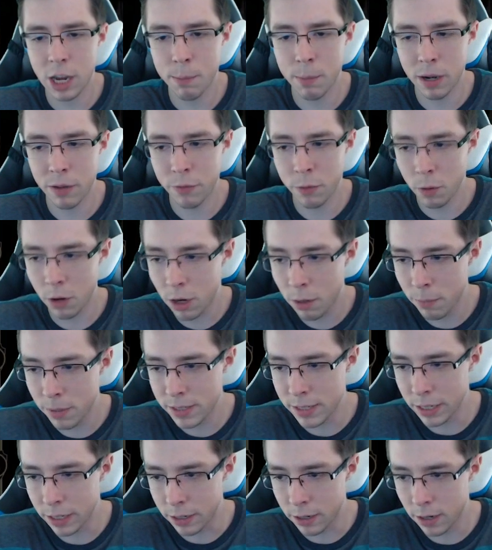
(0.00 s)
but if you are
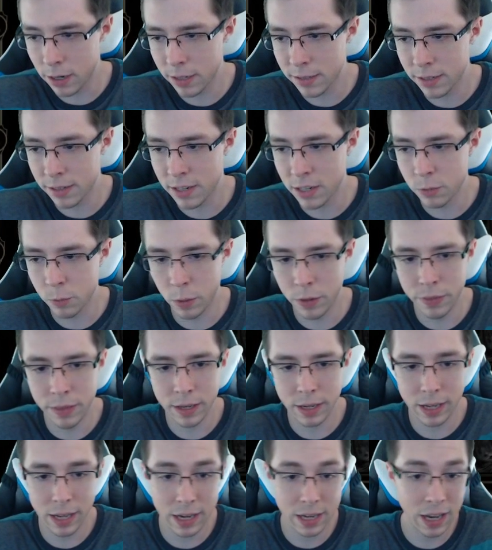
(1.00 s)
missing cards, this is one
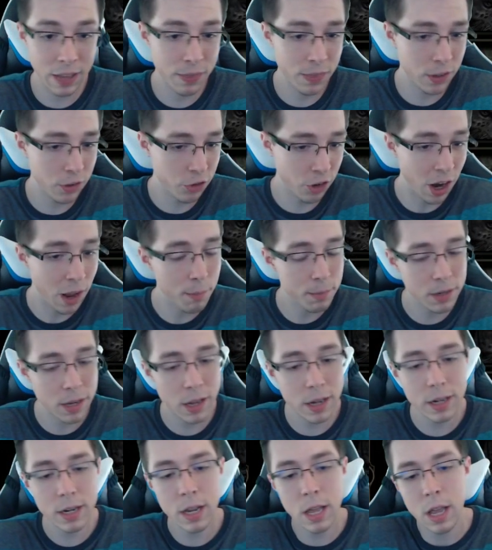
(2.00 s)
that can get the job
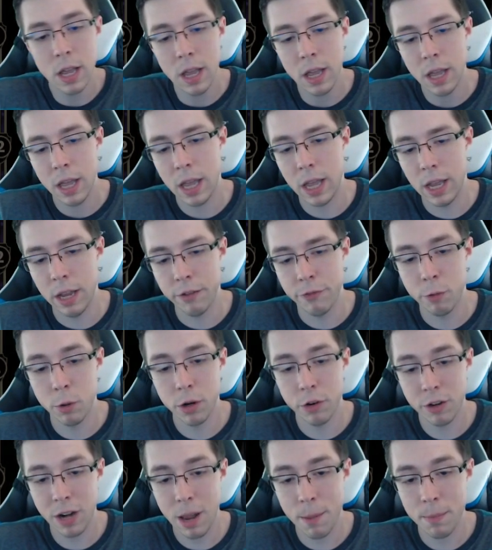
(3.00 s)
done. A
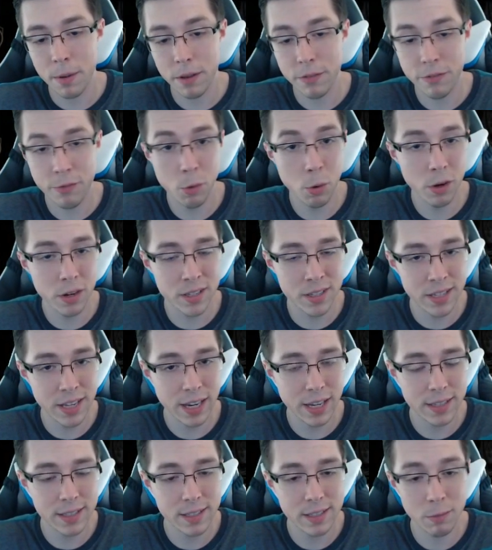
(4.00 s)
4-drop
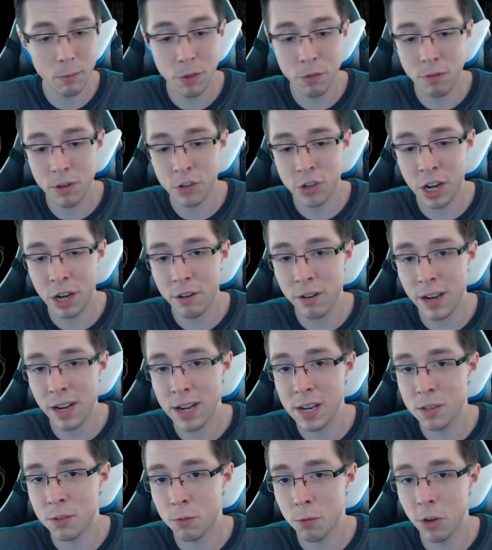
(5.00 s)
4/6 with Regenerate
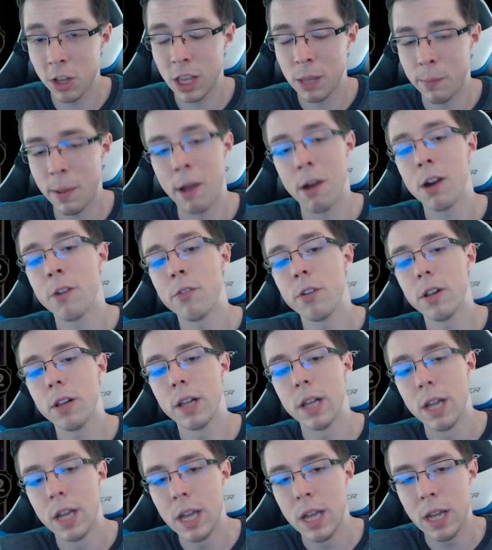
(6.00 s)
is really powerful.
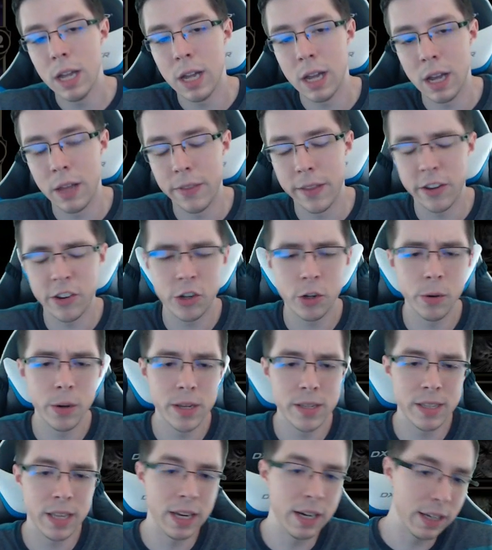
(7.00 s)
The issue
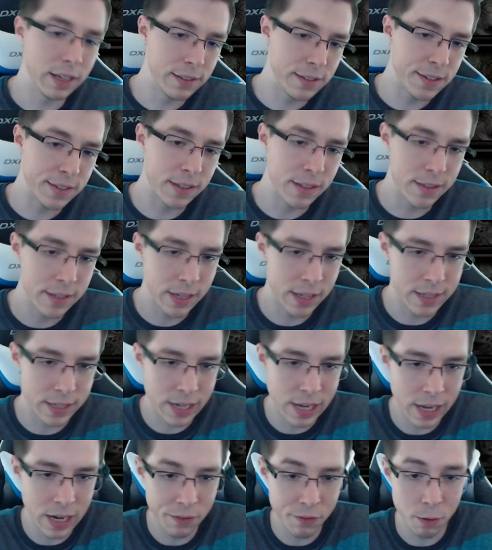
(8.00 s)
is the inconsistencies.
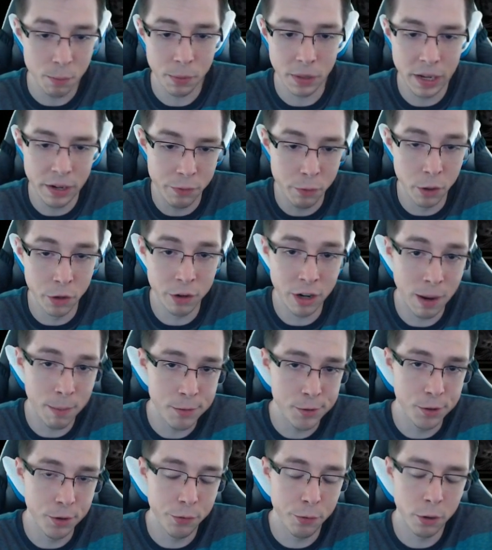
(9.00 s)
Again, if you play a 4-drop
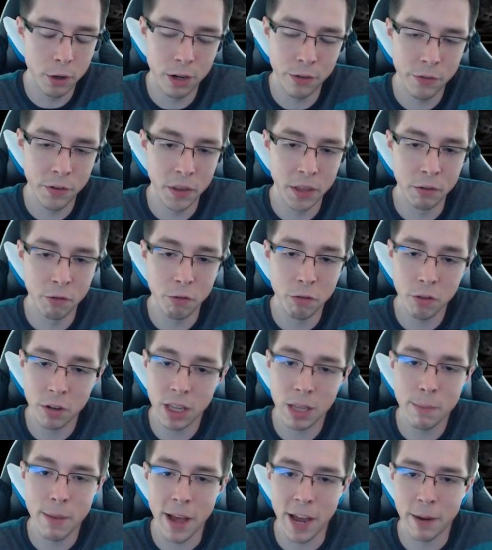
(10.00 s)
2/4, you're feeling
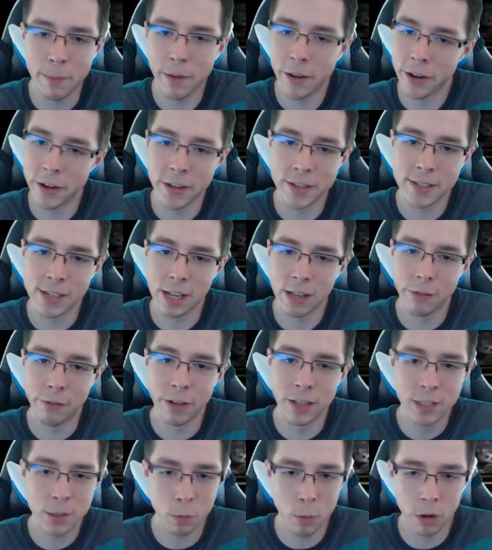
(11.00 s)
really bad about yourself.
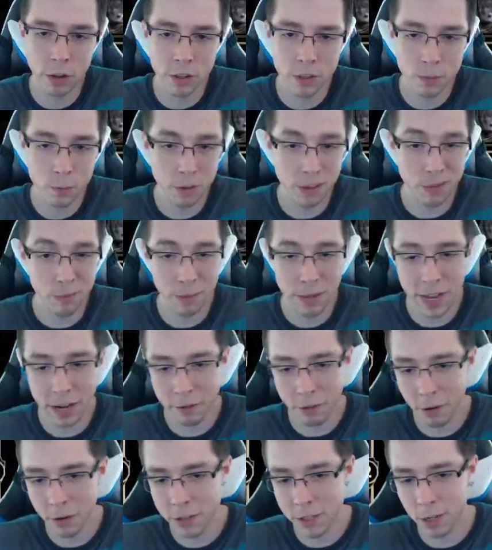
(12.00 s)
It's worse than Black
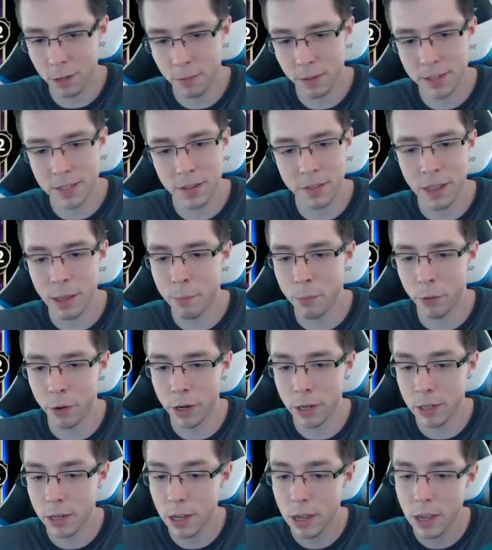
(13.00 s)
Rose Herbalist at that point.